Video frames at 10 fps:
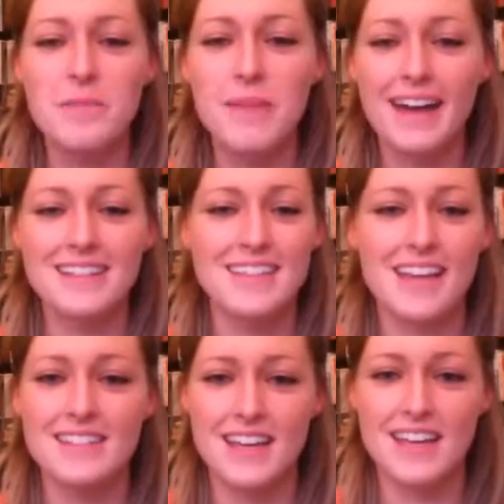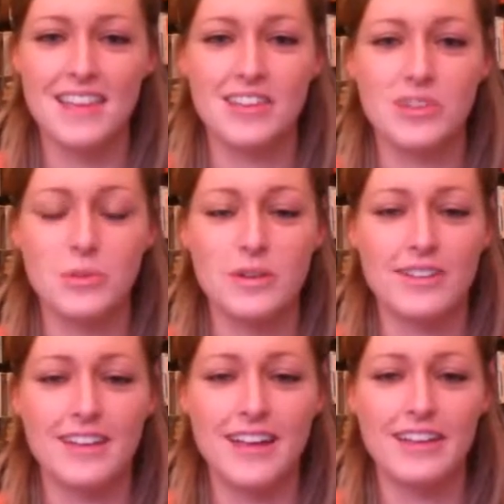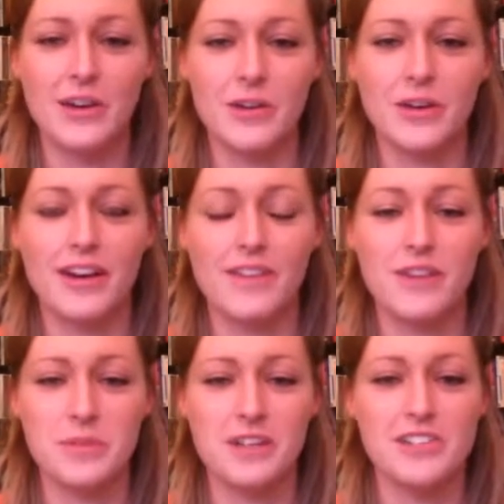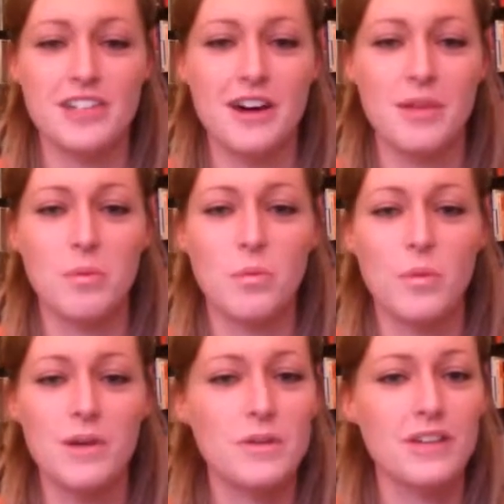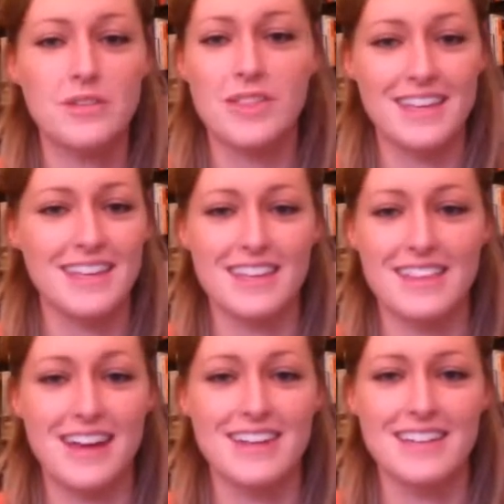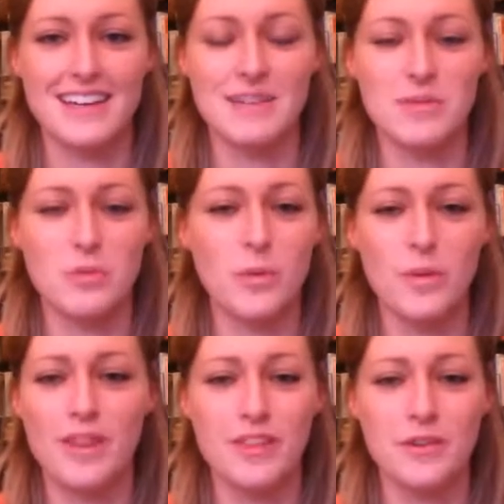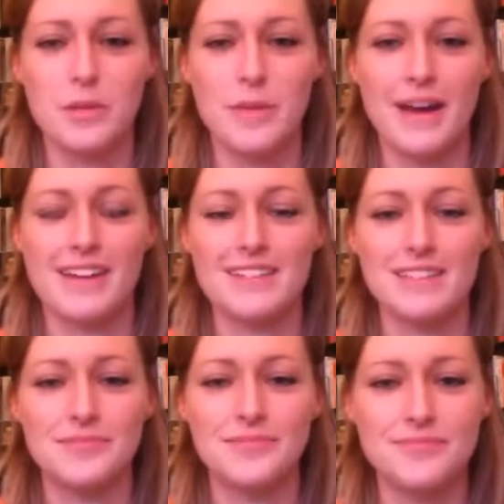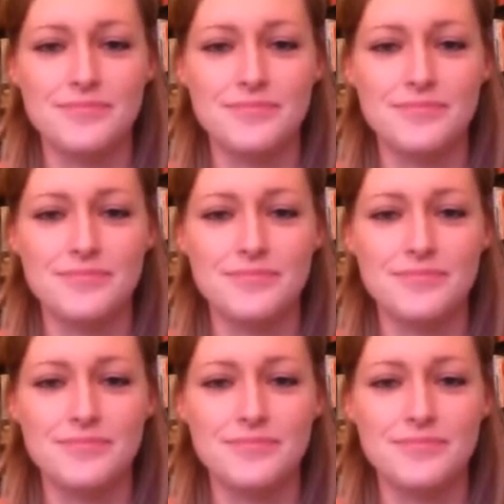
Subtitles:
Going back to that day that you were let go from your job, what were you thinking that day, and what went through your mind?